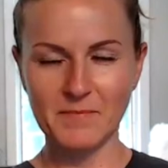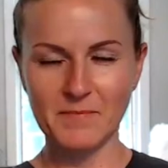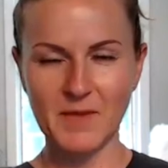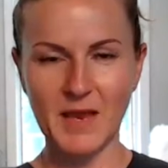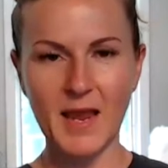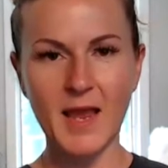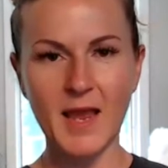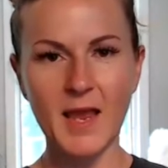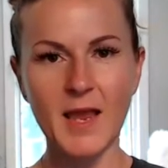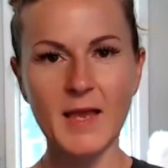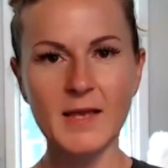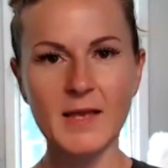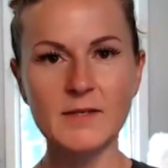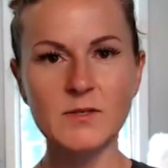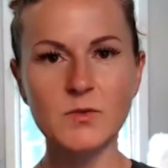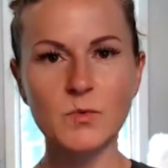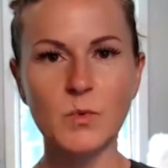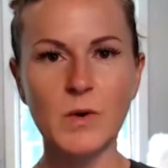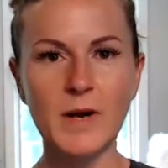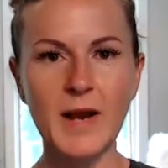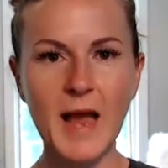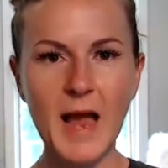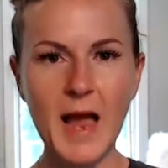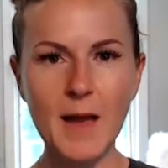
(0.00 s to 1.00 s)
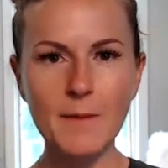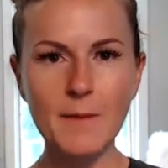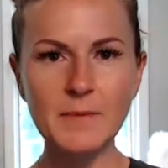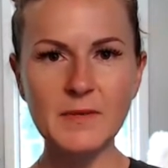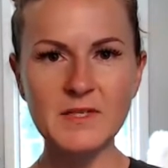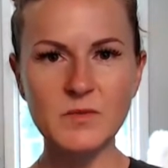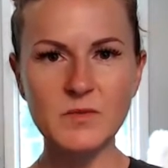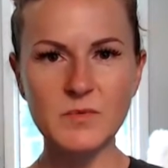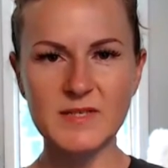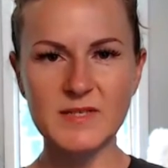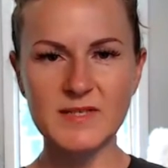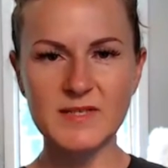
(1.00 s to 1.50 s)
And what
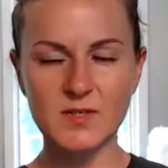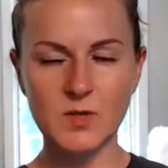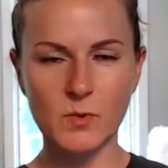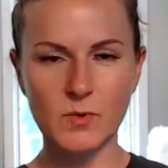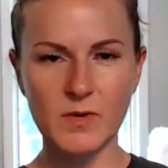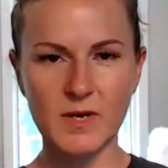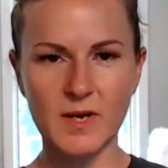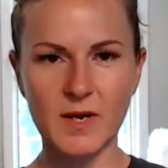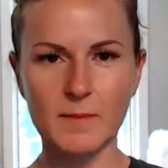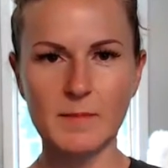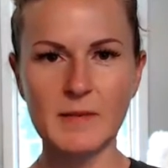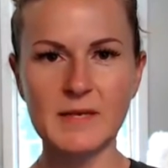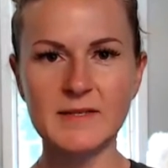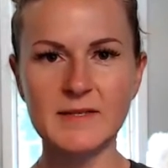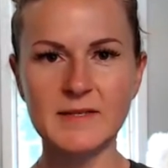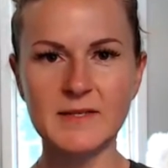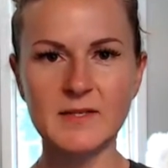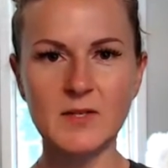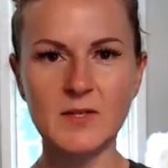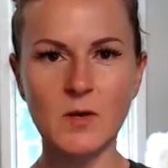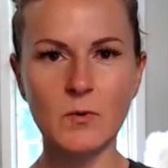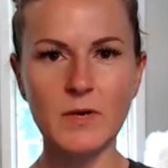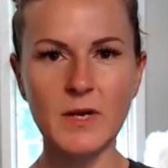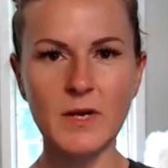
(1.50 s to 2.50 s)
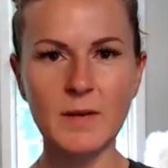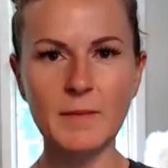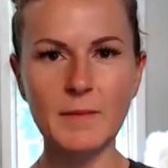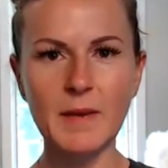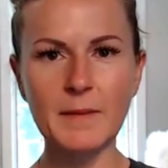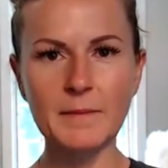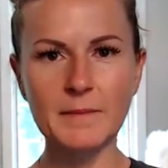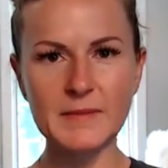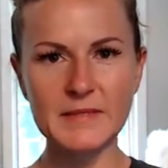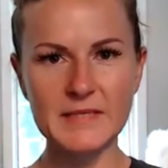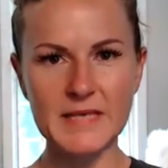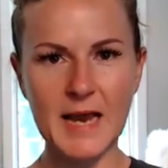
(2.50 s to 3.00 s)
happens with sodium is sodium
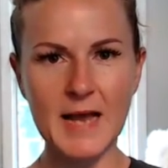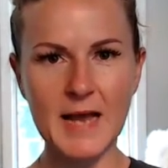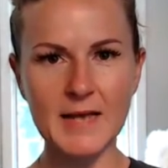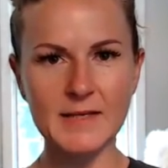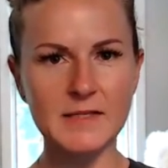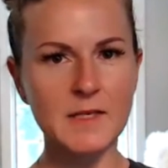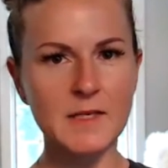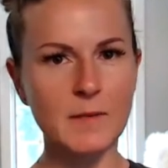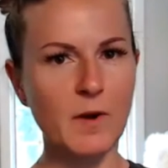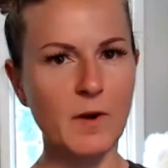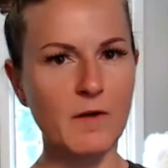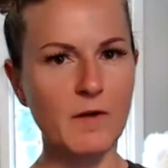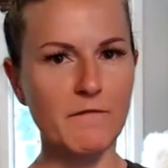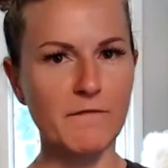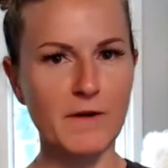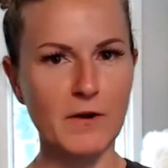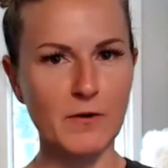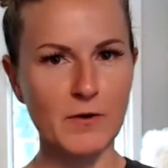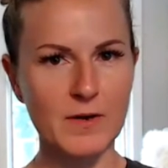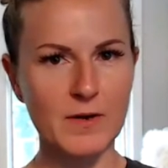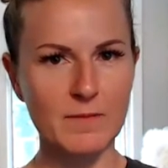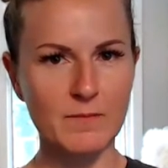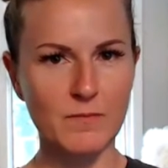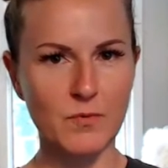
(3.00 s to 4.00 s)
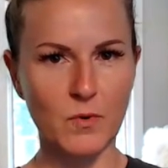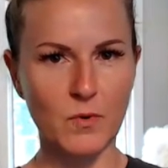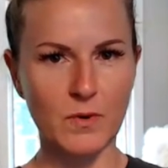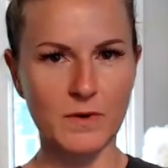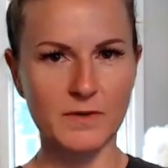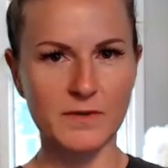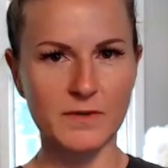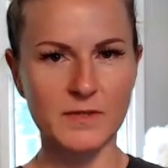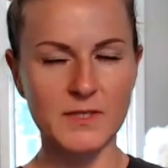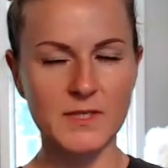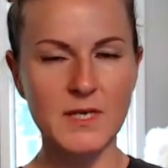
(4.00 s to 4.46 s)
and potassium are very important.